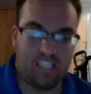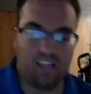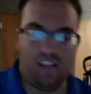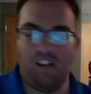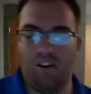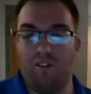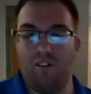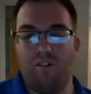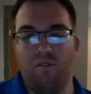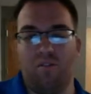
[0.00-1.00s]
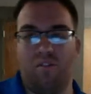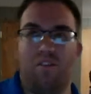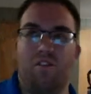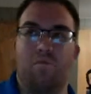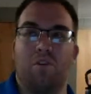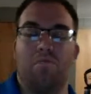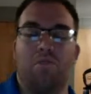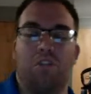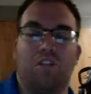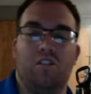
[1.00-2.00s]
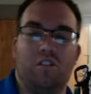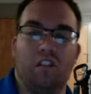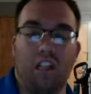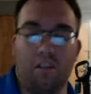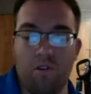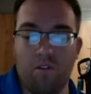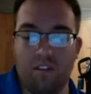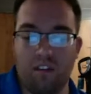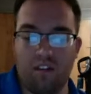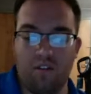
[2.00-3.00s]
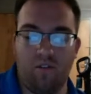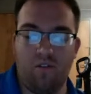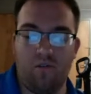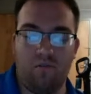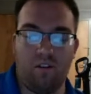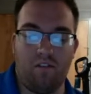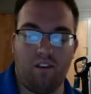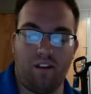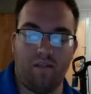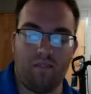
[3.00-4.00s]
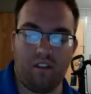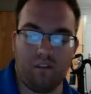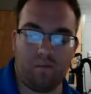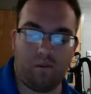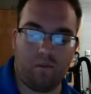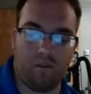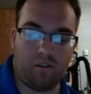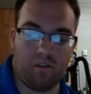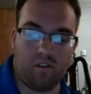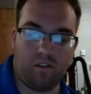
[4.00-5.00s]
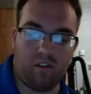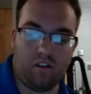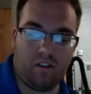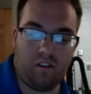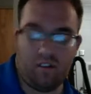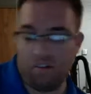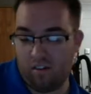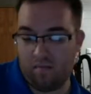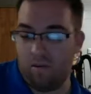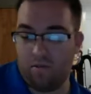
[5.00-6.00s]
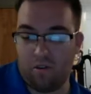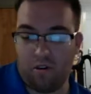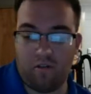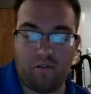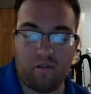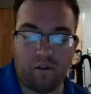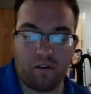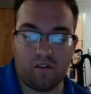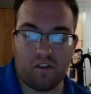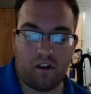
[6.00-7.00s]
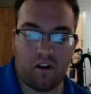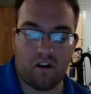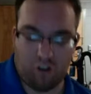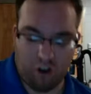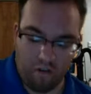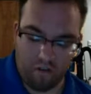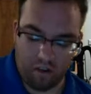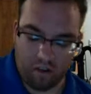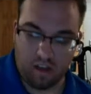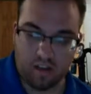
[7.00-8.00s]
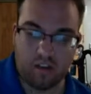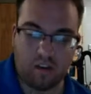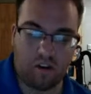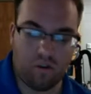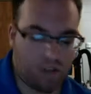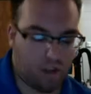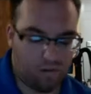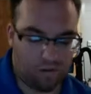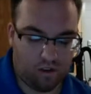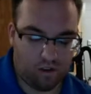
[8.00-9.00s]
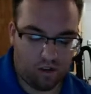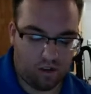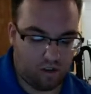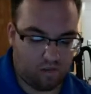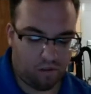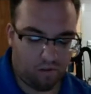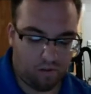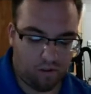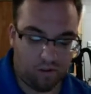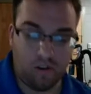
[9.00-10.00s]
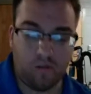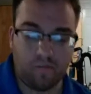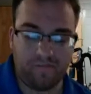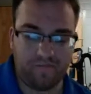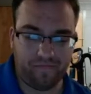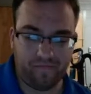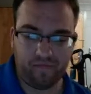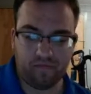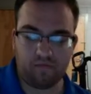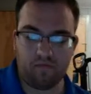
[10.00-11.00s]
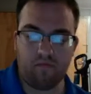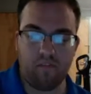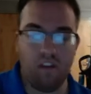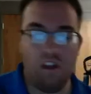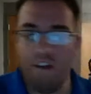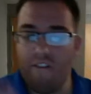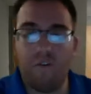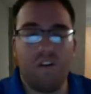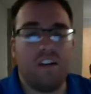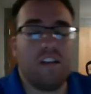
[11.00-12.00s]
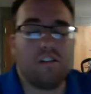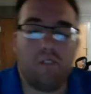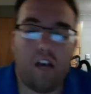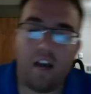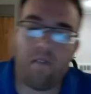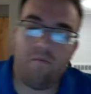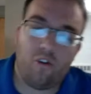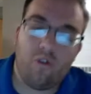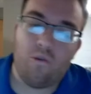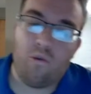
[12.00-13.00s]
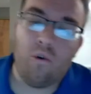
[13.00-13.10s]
with those subscriptions to like the music and YouTube TV, that's pretty much already 50 bucks right there. And traveling, I guess I could go down a little bit. So you want to take some time to